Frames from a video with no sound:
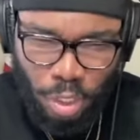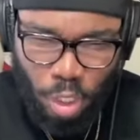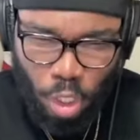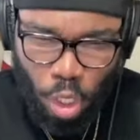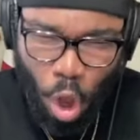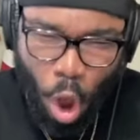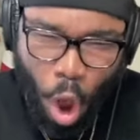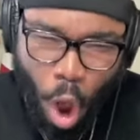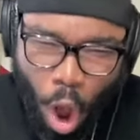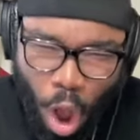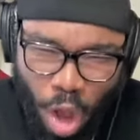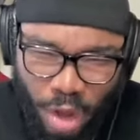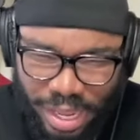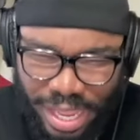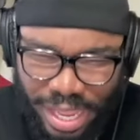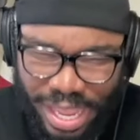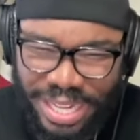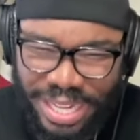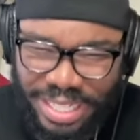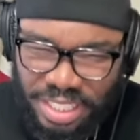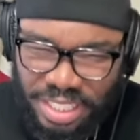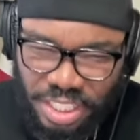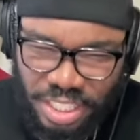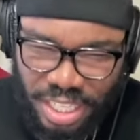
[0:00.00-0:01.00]
guard
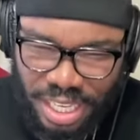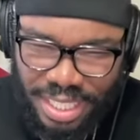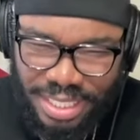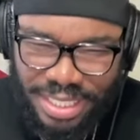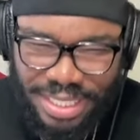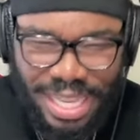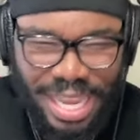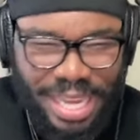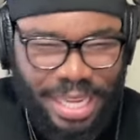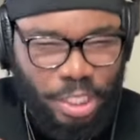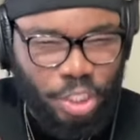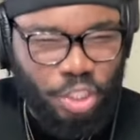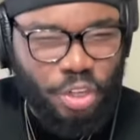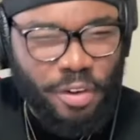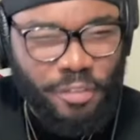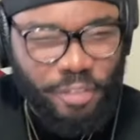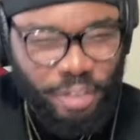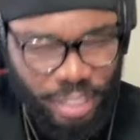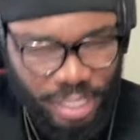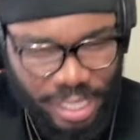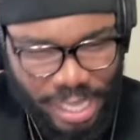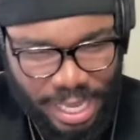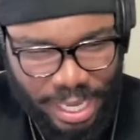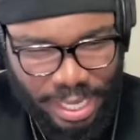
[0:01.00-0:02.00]
instincts like Trevor
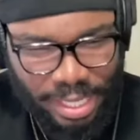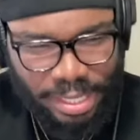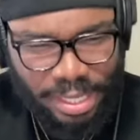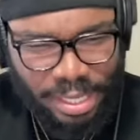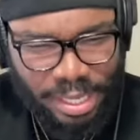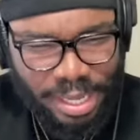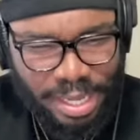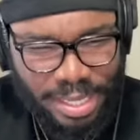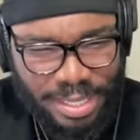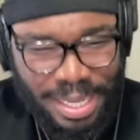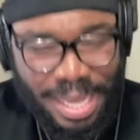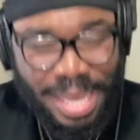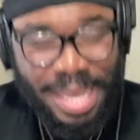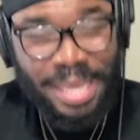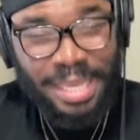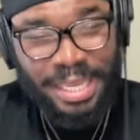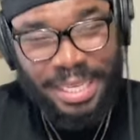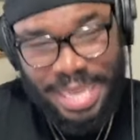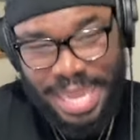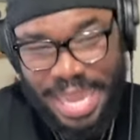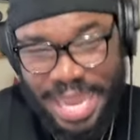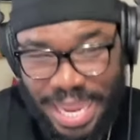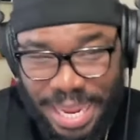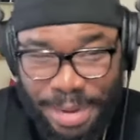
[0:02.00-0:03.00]
Keegan does,
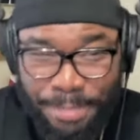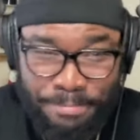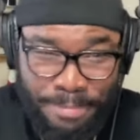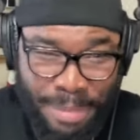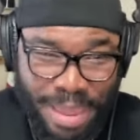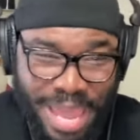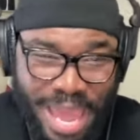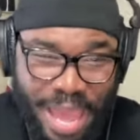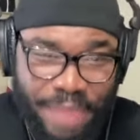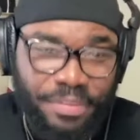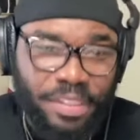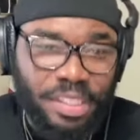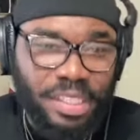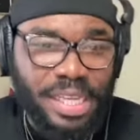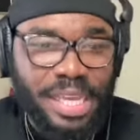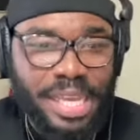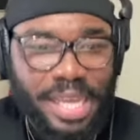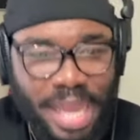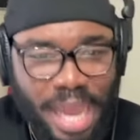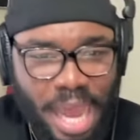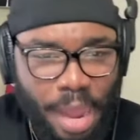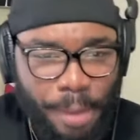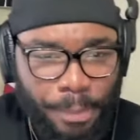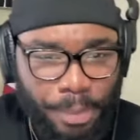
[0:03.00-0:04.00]
Keegan may have the
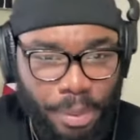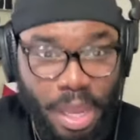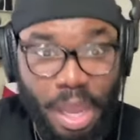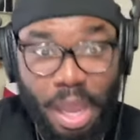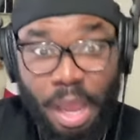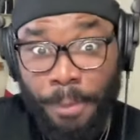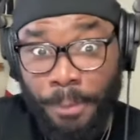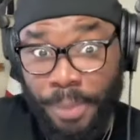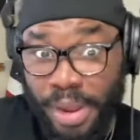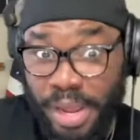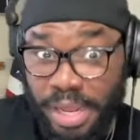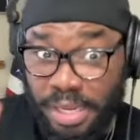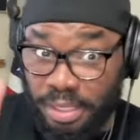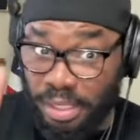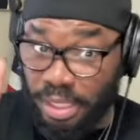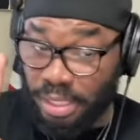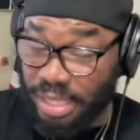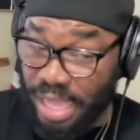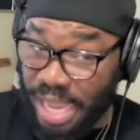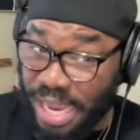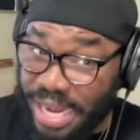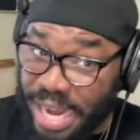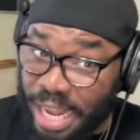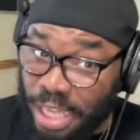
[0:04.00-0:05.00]
leg up. But the
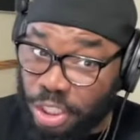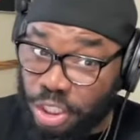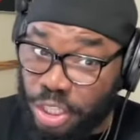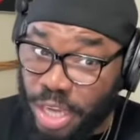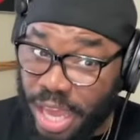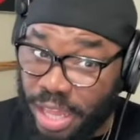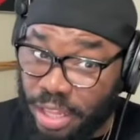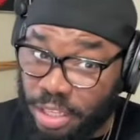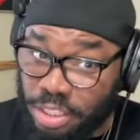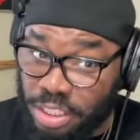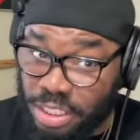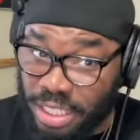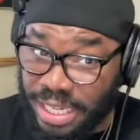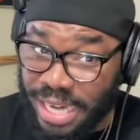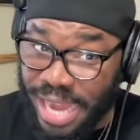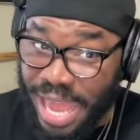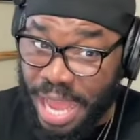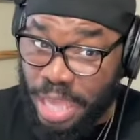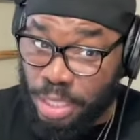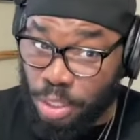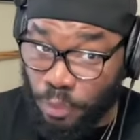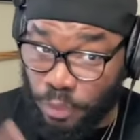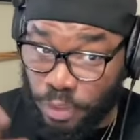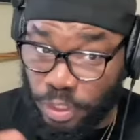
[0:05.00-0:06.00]
thing that Tyler Steen
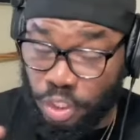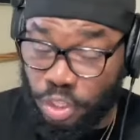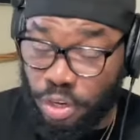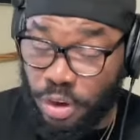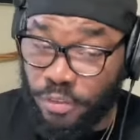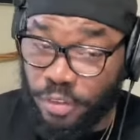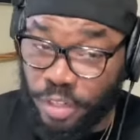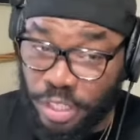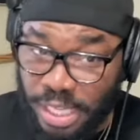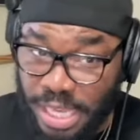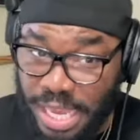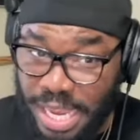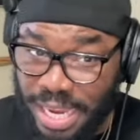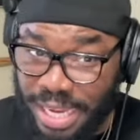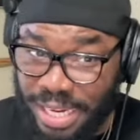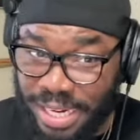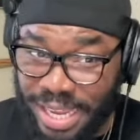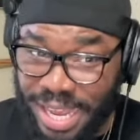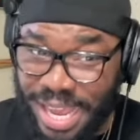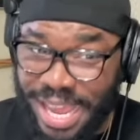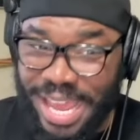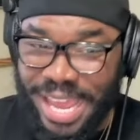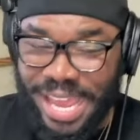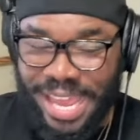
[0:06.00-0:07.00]
has over Trevor Keegan
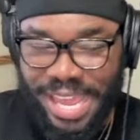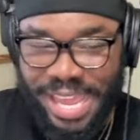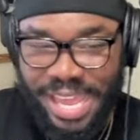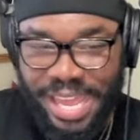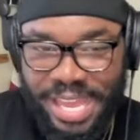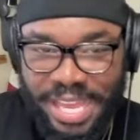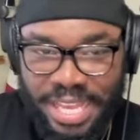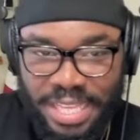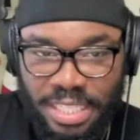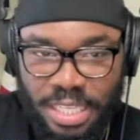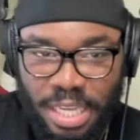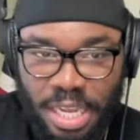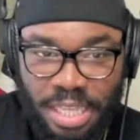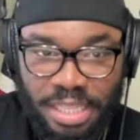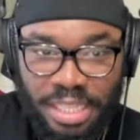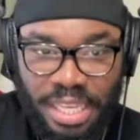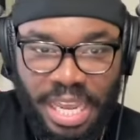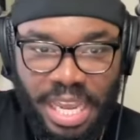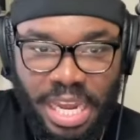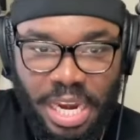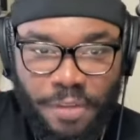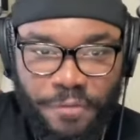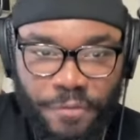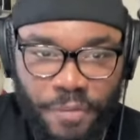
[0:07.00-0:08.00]
is the
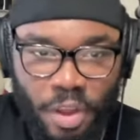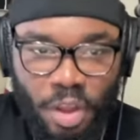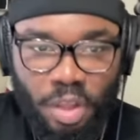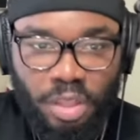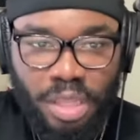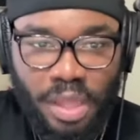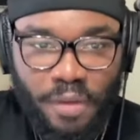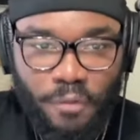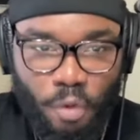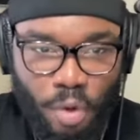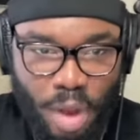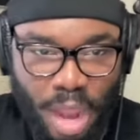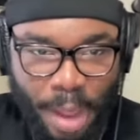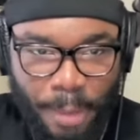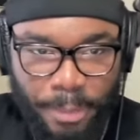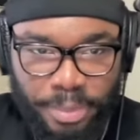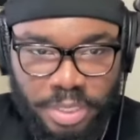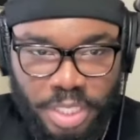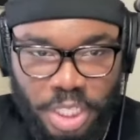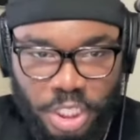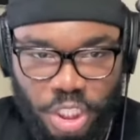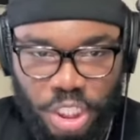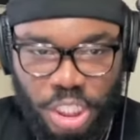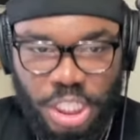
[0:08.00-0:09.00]
NFL level
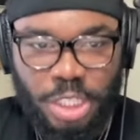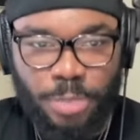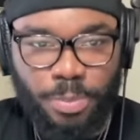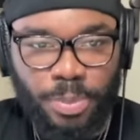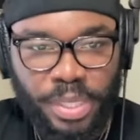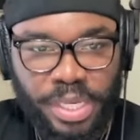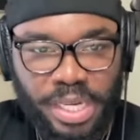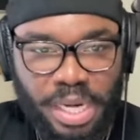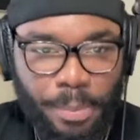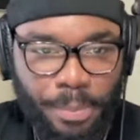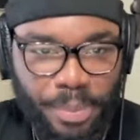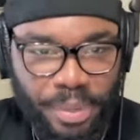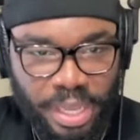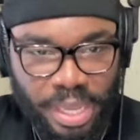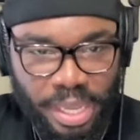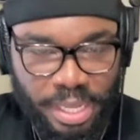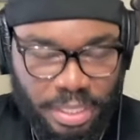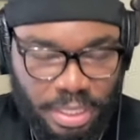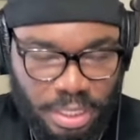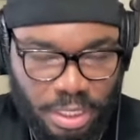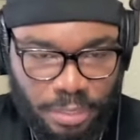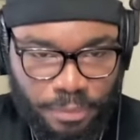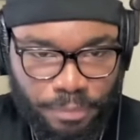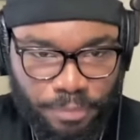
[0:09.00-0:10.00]
competition he's played up
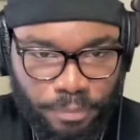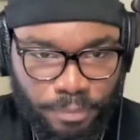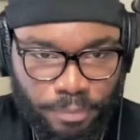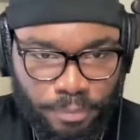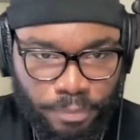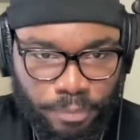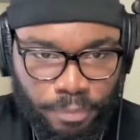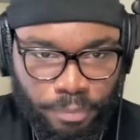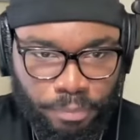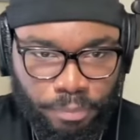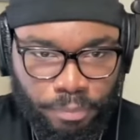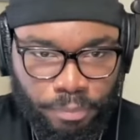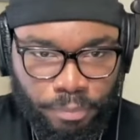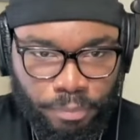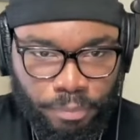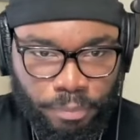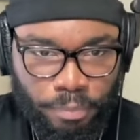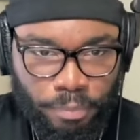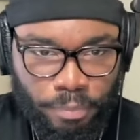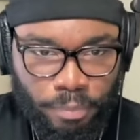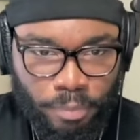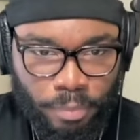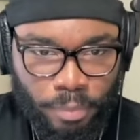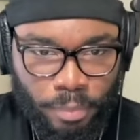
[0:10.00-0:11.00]
against
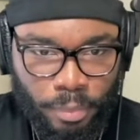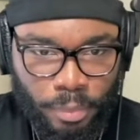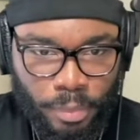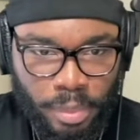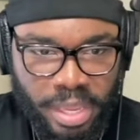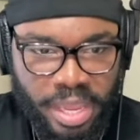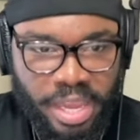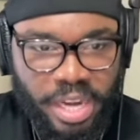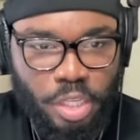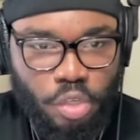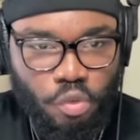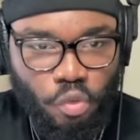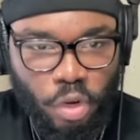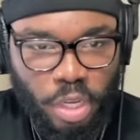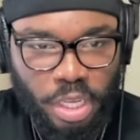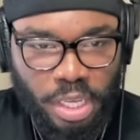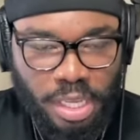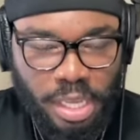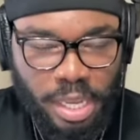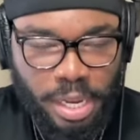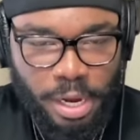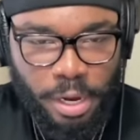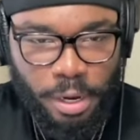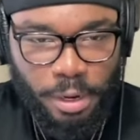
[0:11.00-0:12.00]
in his rookie
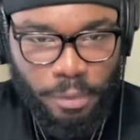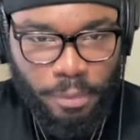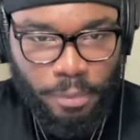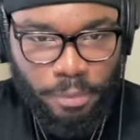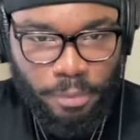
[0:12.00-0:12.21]
year.